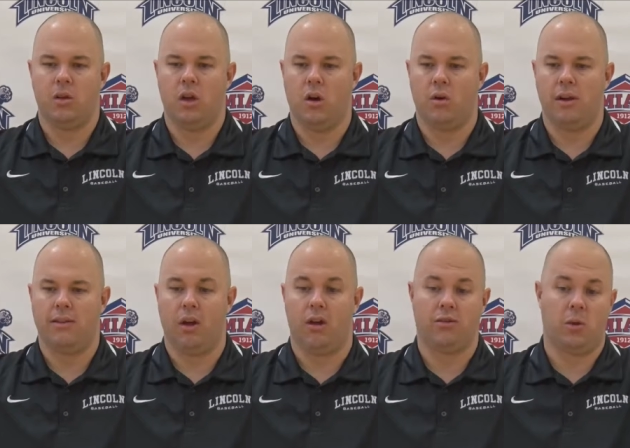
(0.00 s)
You know, he's
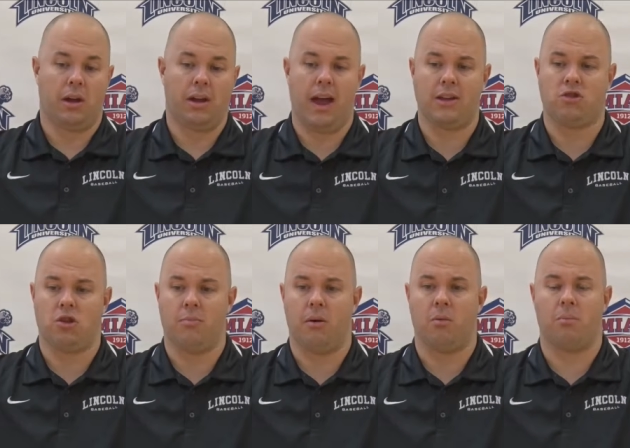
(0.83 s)
also a
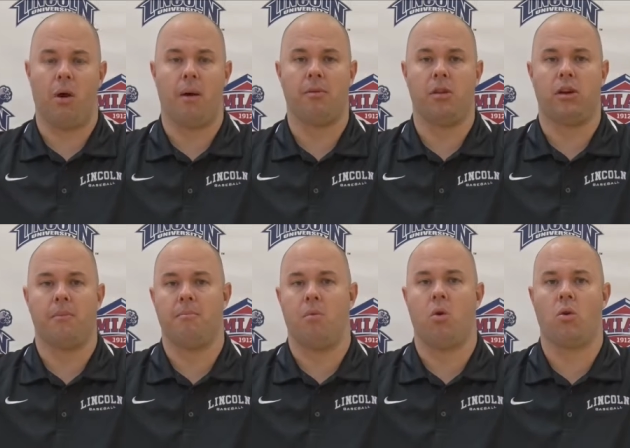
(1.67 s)
catcher, but we're probably looking
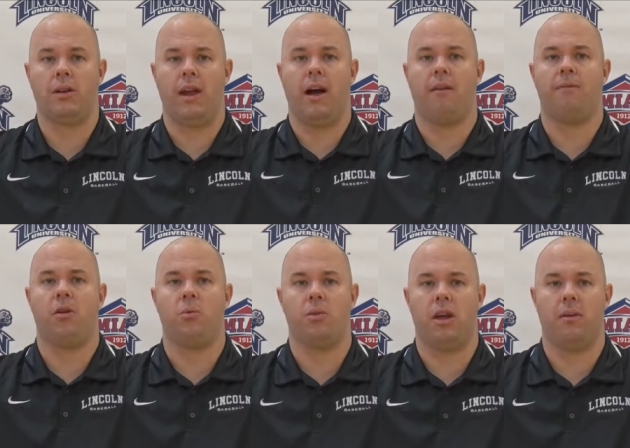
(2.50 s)
more in the
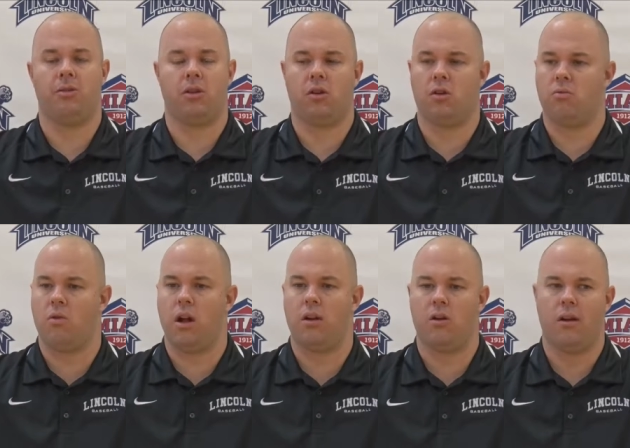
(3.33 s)
outfield with him. He's a good
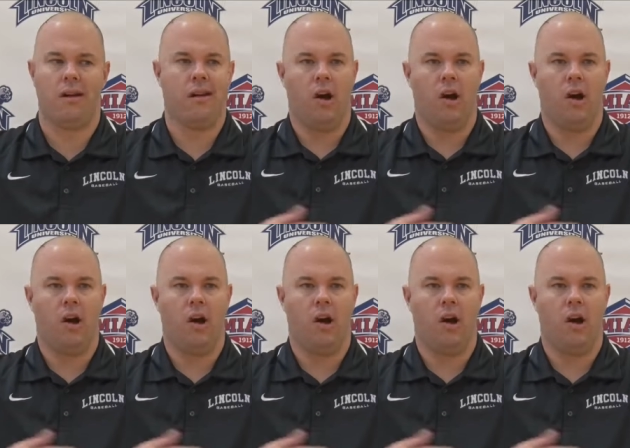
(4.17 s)
runner.